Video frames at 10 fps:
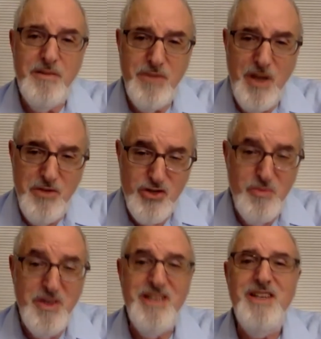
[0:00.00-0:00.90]
I'm
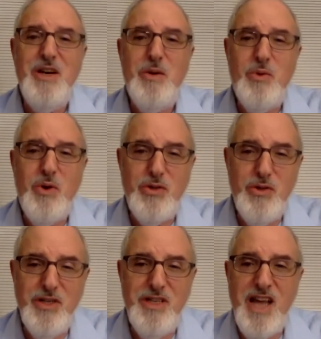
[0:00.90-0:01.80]
assuming, we're all
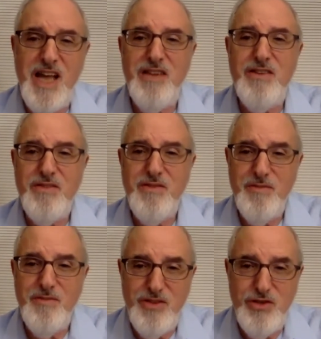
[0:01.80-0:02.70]
good, nice
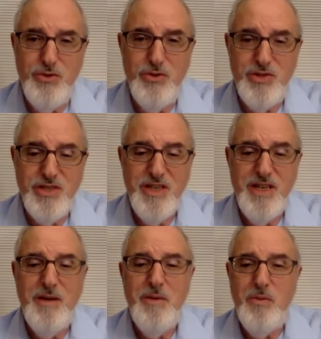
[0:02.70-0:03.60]
Jews,
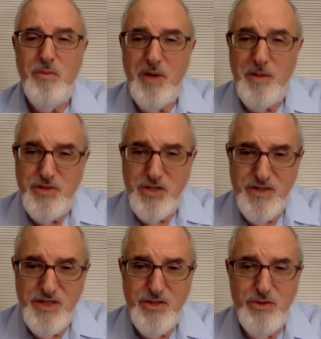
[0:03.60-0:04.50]

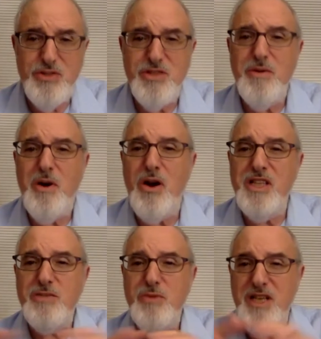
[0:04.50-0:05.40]
observant Jews, or at
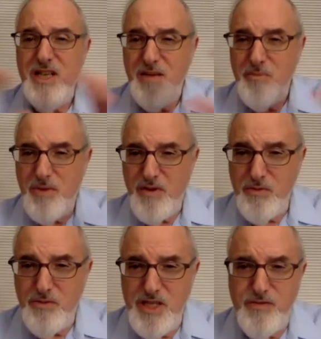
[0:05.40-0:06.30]
least we
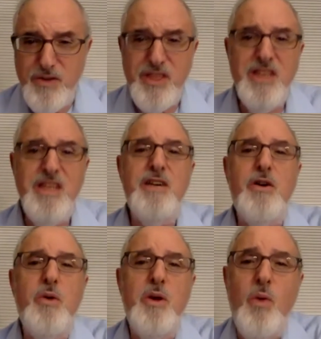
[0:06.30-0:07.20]
live within that,
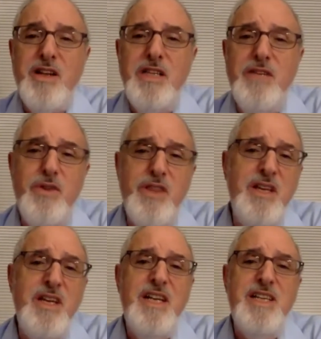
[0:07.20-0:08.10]
or we want to live
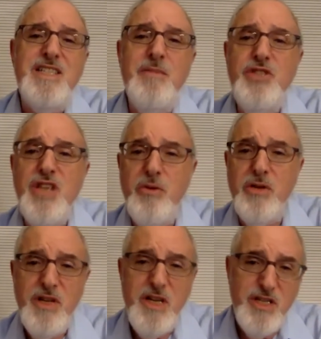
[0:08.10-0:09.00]
within some
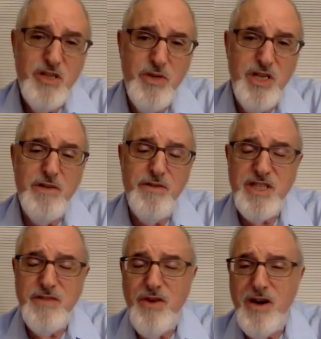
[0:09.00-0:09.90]
general traditional
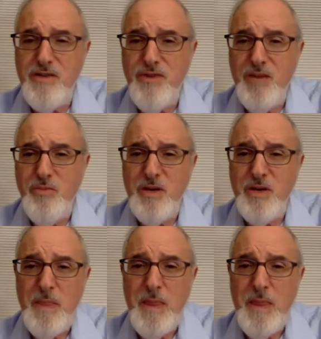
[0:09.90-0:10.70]
Sephardic framework.